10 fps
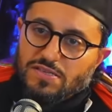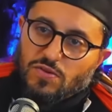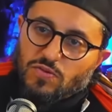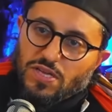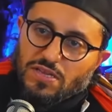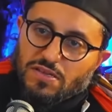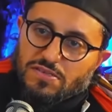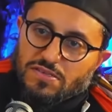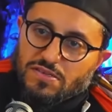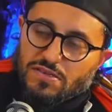It's going like
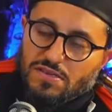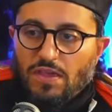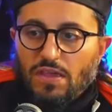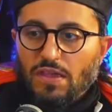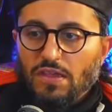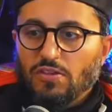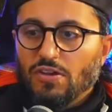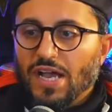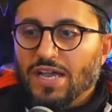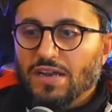this. You're
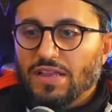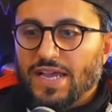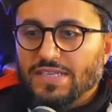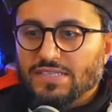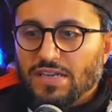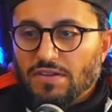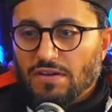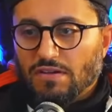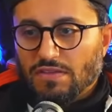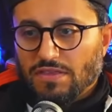not going to last on the
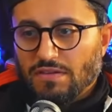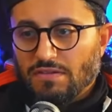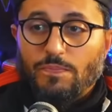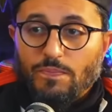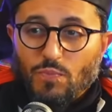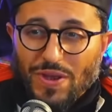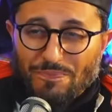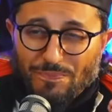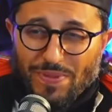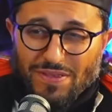earth
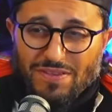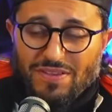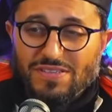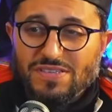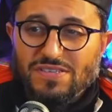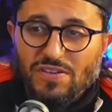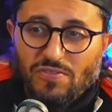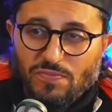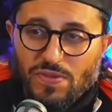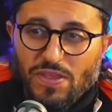when billions
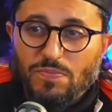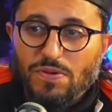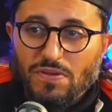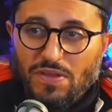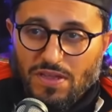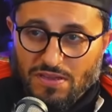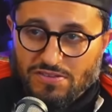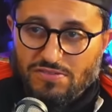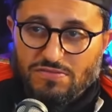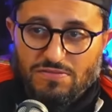of people
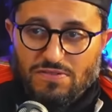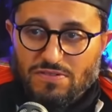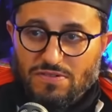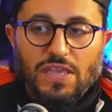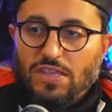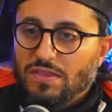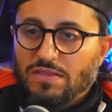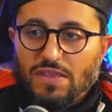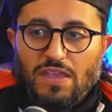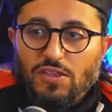hate you.
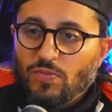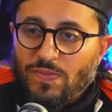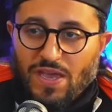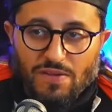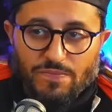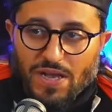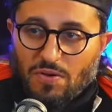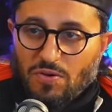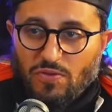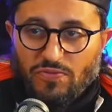They you may have
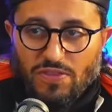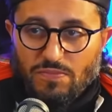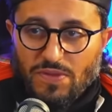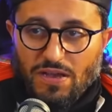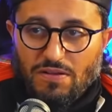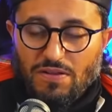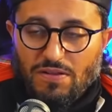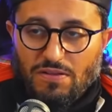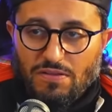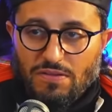power over them now.
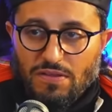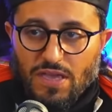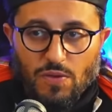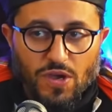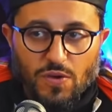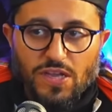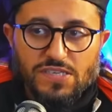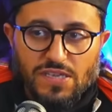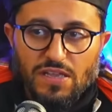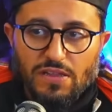And why do I
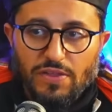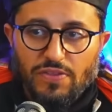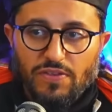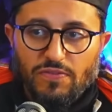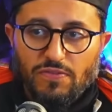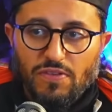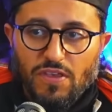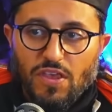say it like this?